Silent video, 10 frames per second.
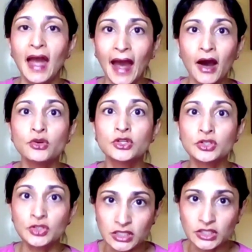just
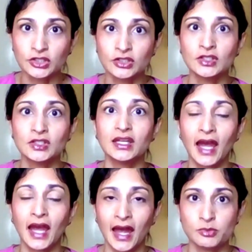how
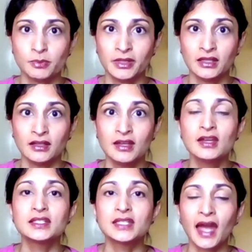critical it has
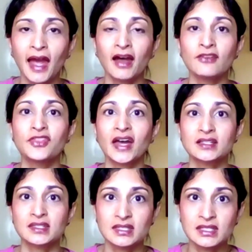been to
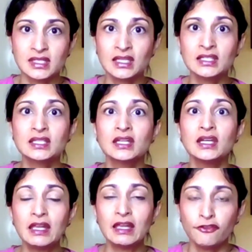have that
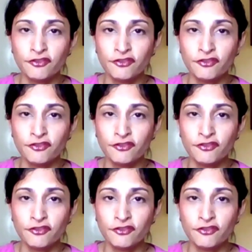succinct,